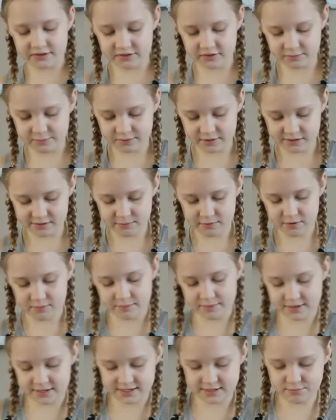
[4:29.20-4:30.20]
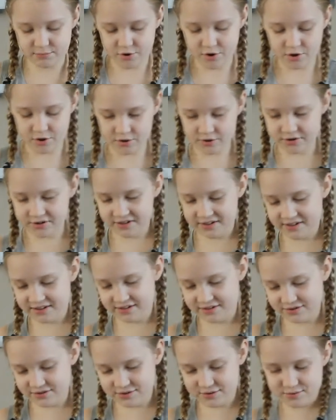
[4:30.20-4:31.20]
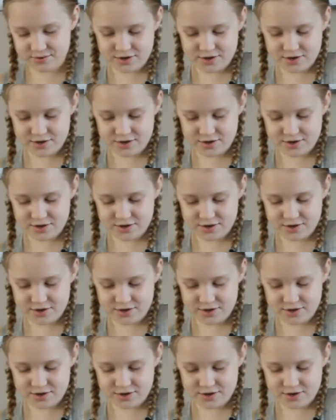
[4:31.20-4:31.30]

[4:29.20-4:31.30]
super small, but small. They're so